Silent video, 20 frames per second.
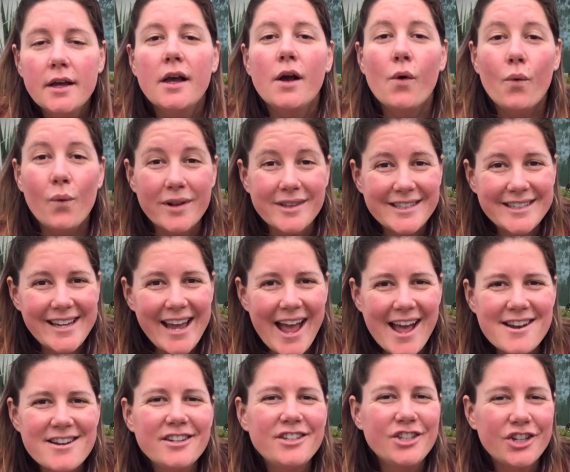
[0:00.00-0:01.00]
Once
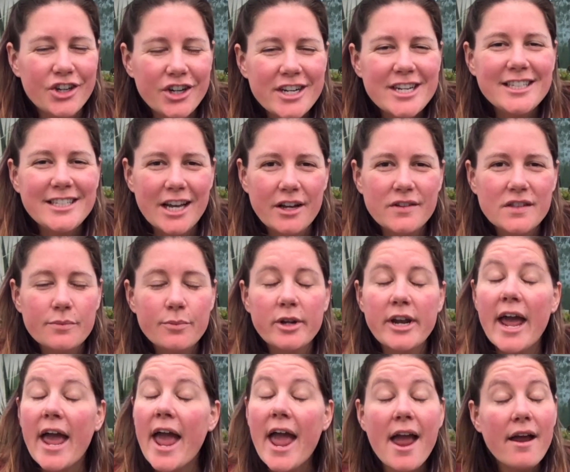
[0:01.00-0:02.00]
again, turn and tell someone
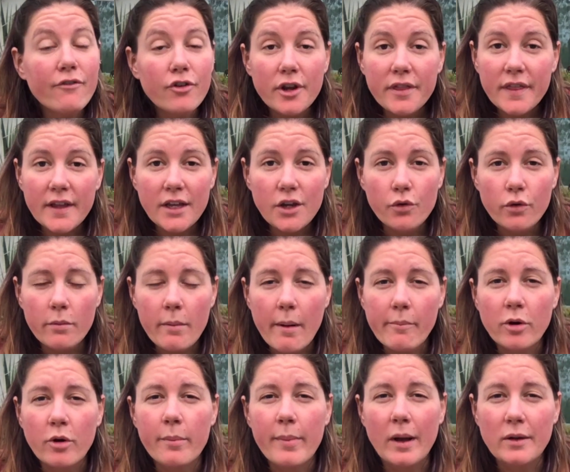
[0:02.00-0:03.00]
everything you remember
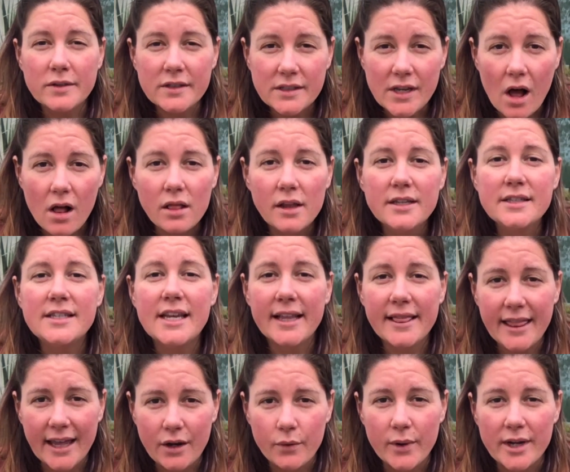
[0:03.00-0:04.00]
about solids and
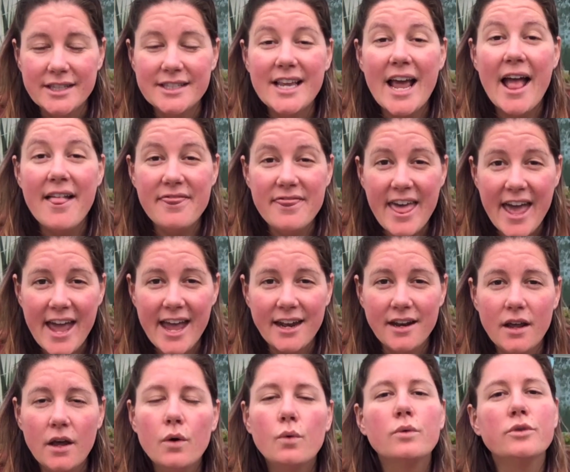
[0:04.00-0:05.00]
liquids, and then
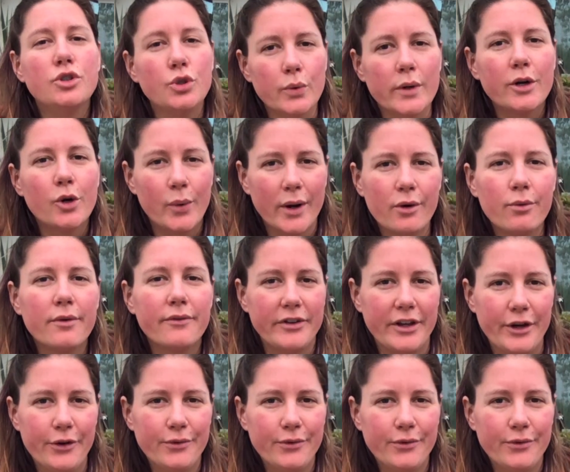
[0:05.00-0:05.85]
we'll do a quick review.